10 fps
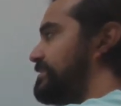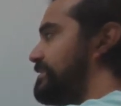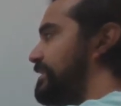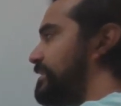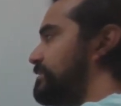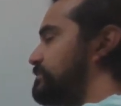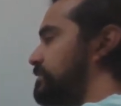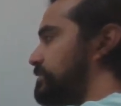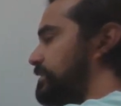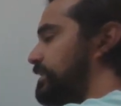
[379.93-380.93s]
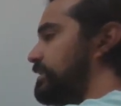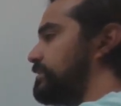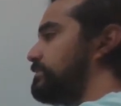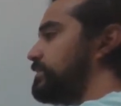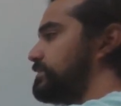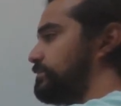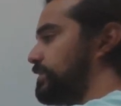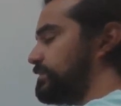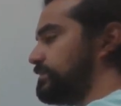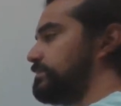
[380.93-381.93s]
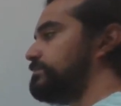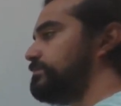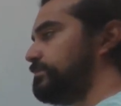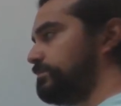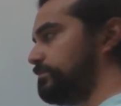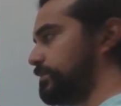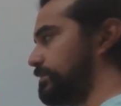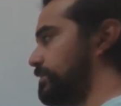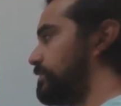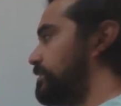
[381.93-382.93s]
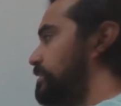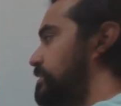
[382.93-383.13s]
Negative times a negative is a positive, we're good.